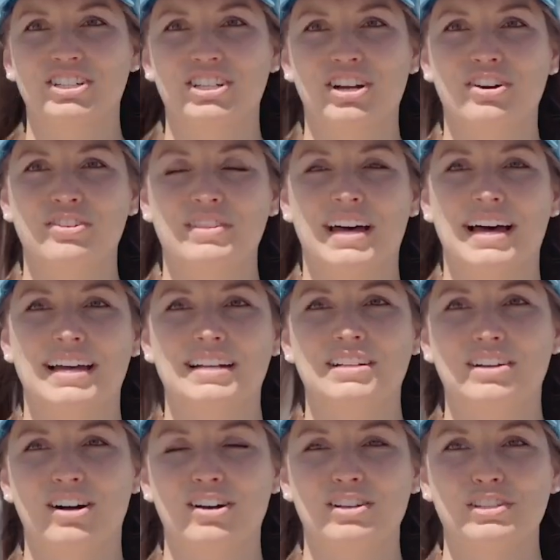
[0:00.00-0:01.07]
shown that
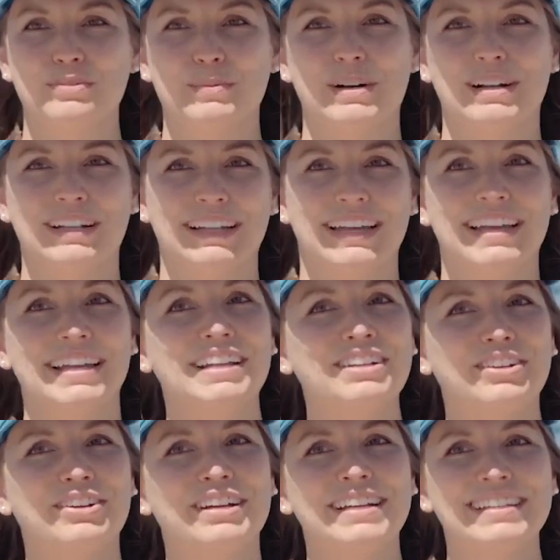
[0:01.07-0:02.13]
gulls will
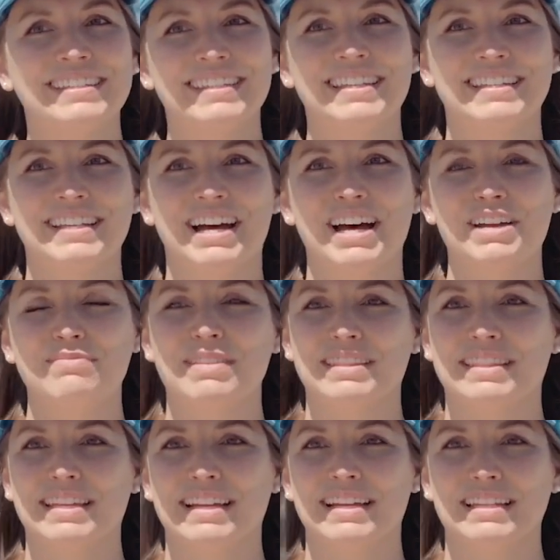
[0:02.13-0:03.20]
increase the time
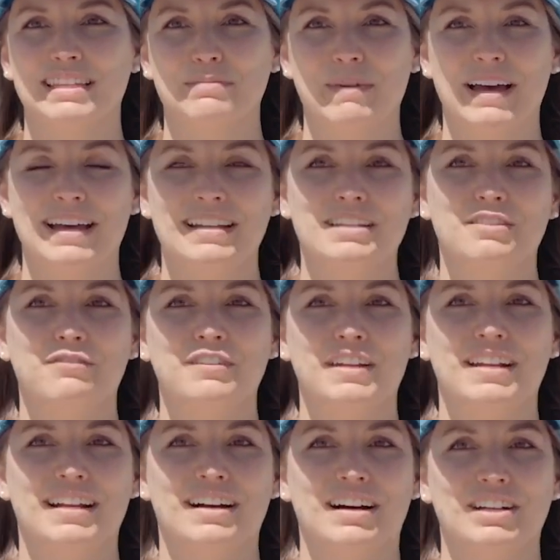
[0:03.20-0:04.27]
that they spend
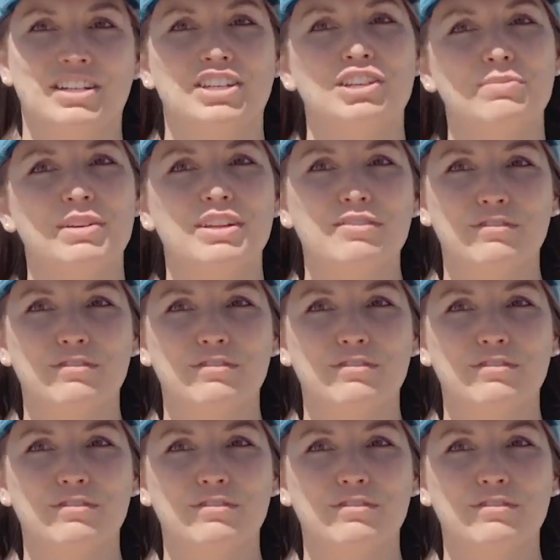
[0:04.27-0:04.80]
feeding on human